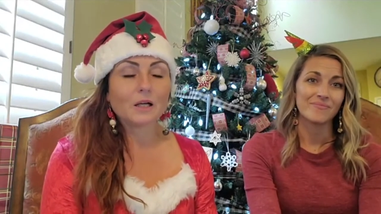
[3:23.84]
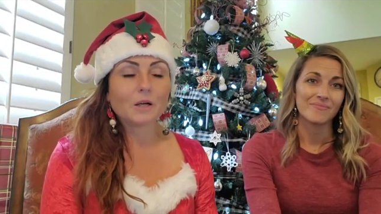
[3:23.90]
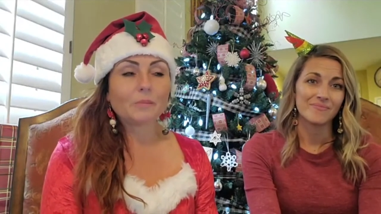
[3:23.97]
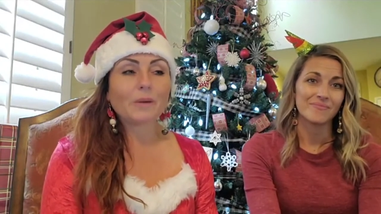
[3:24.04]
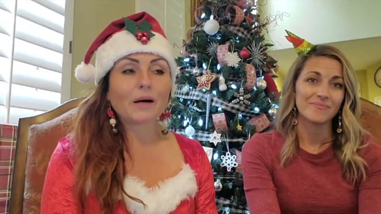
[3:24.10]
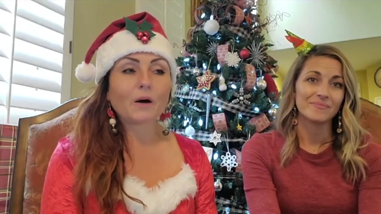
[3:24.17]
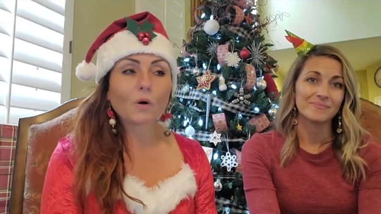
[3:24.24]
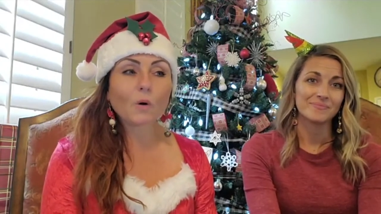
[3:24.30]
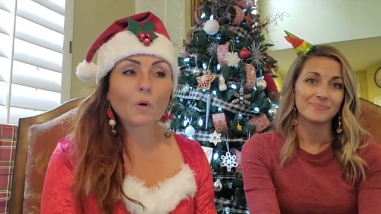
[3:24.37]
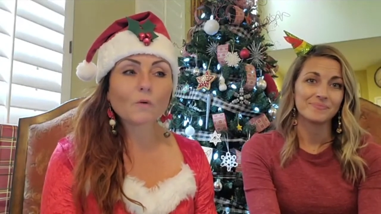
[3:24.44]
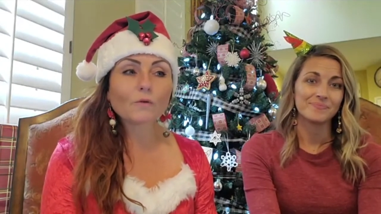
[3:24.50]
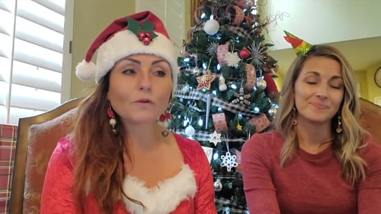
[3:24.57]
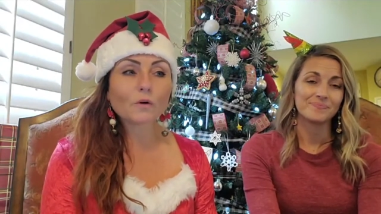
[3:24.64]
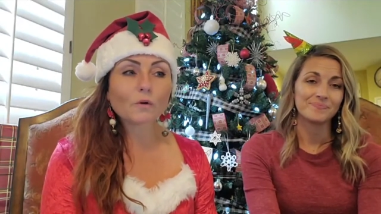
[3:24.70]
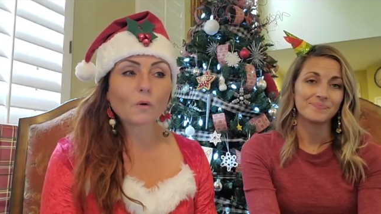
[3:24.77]
Speaker 1: But
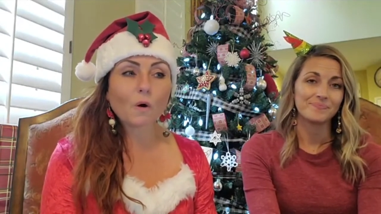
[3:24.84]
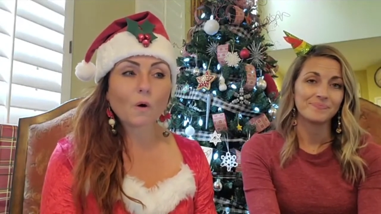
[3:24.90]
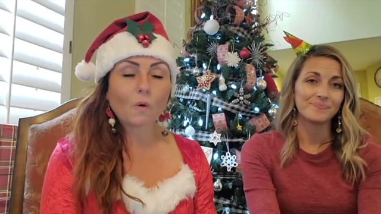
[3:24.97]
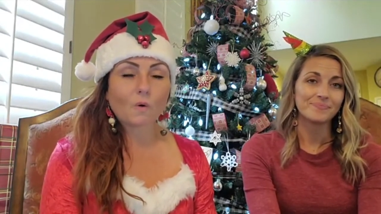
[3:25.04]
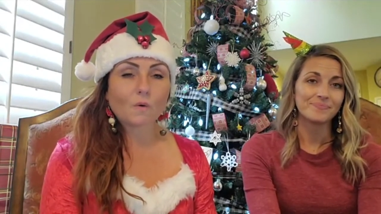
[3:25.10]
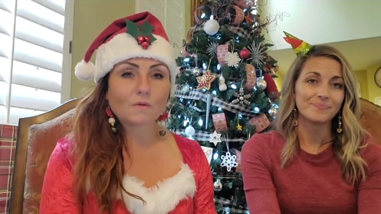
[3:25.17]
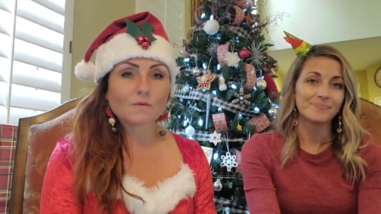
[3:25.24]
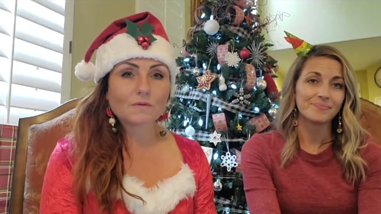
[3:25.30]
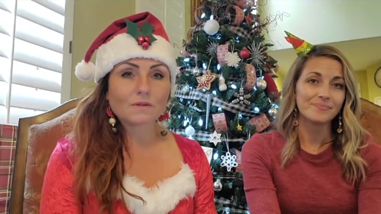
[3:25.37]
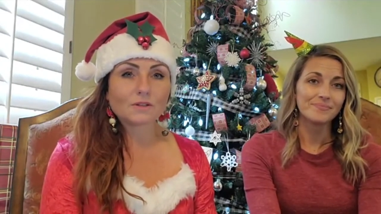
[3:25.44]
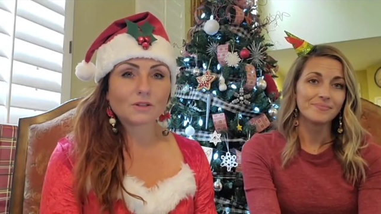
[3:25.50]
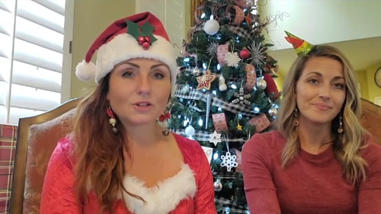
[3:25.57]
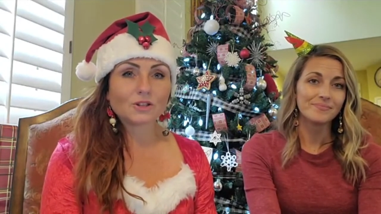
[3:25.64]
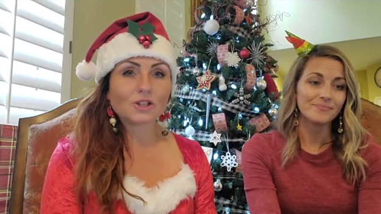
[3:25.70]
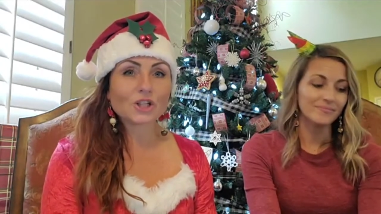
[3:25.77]
overall,
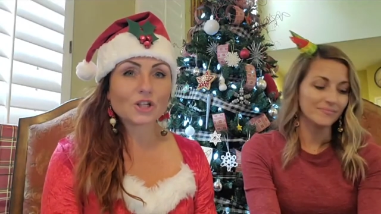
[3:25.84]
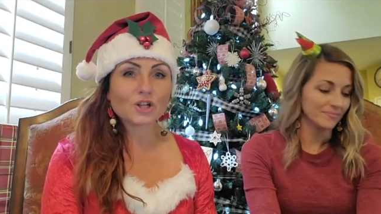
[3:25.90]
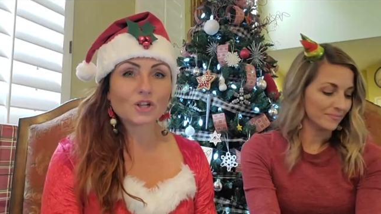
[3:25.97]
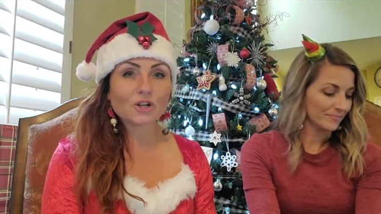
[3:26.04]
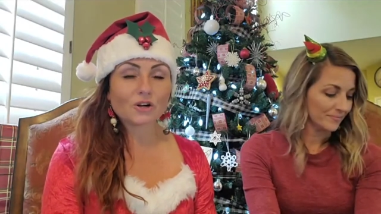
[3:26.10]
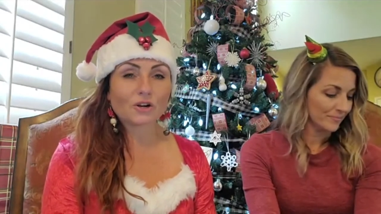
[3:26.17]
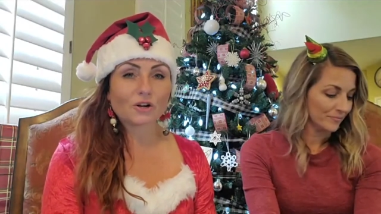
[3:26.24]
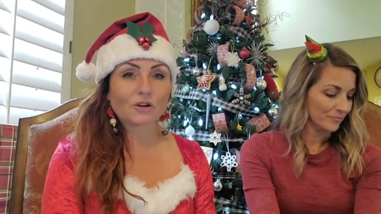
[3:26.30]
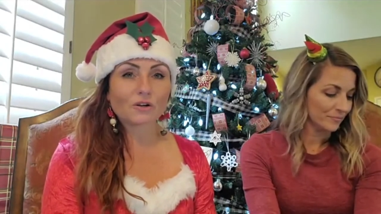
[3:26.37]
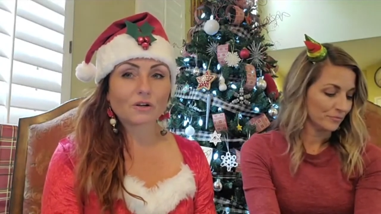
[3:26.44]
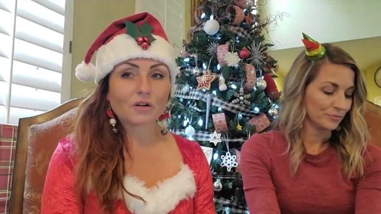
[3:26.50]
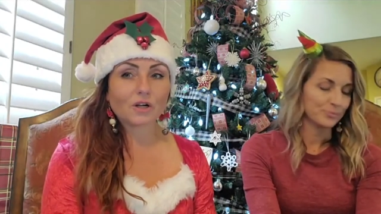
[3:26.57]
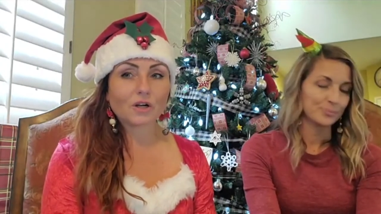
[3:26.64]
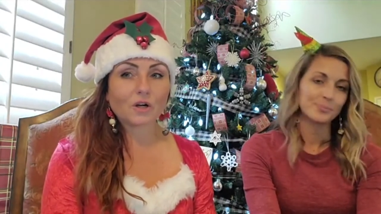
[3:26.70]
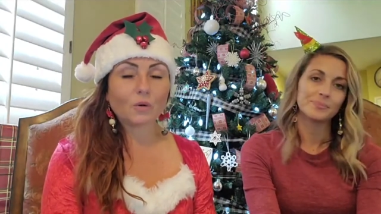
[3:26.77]
this year
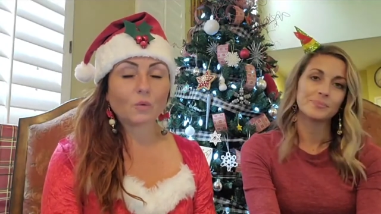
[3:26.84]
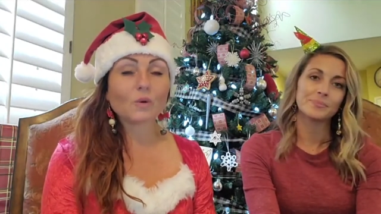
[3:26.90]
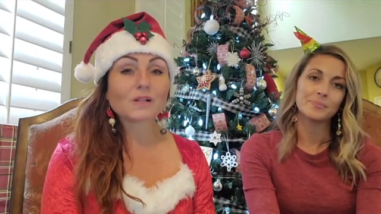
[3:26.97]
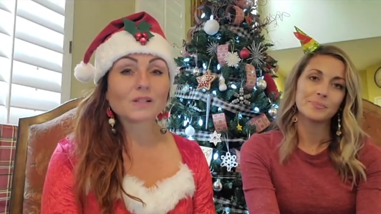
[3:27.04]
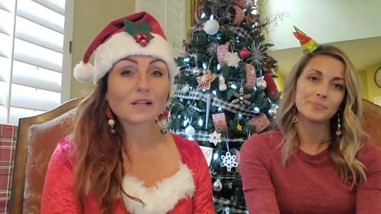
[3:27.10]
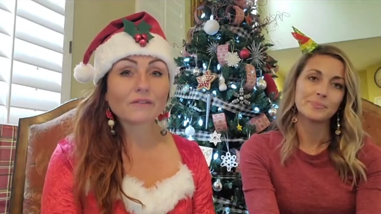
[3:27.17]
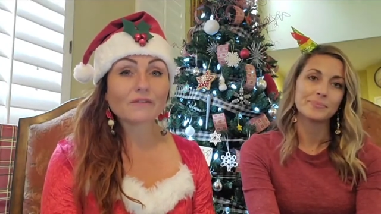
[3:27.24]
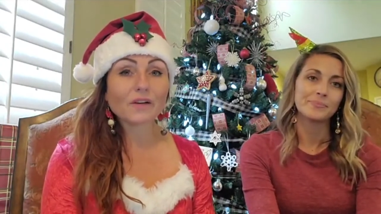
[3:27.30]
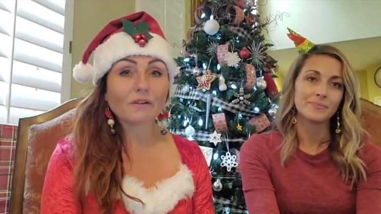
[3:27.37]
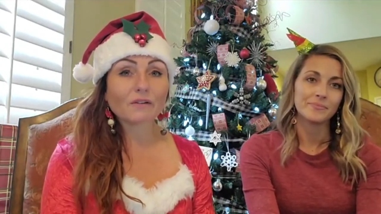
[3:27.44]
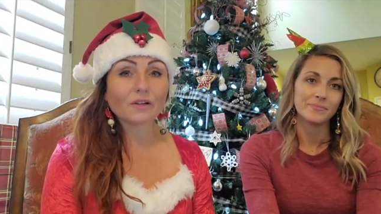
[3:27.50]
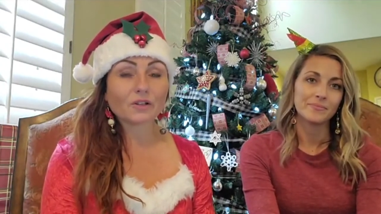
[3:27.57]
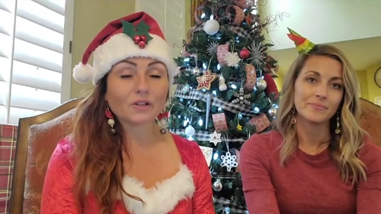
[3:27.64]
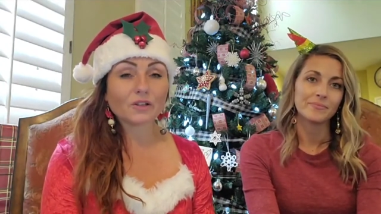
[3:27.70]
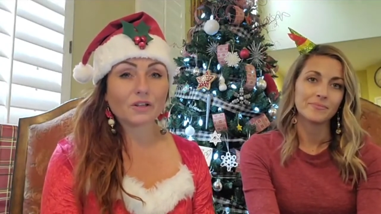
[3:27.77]
was a very
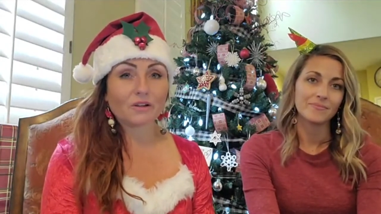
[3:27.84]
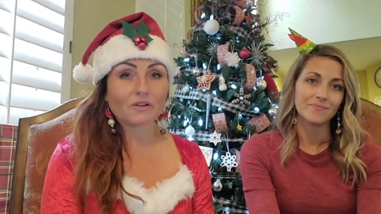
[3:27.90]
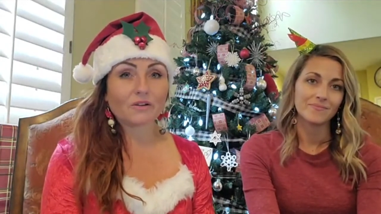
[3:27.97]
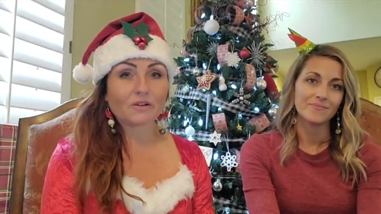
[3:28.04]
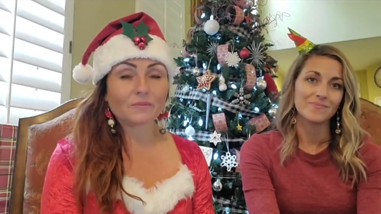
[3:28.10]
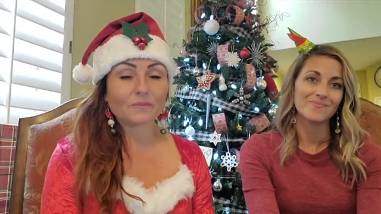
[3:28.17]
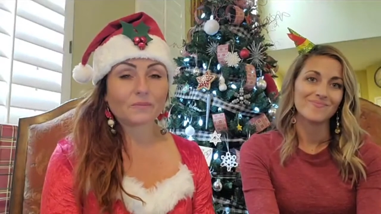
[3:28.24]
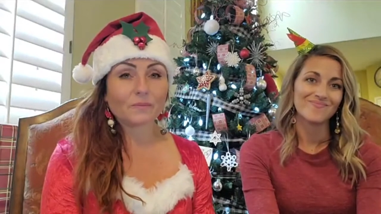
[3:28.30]
good year.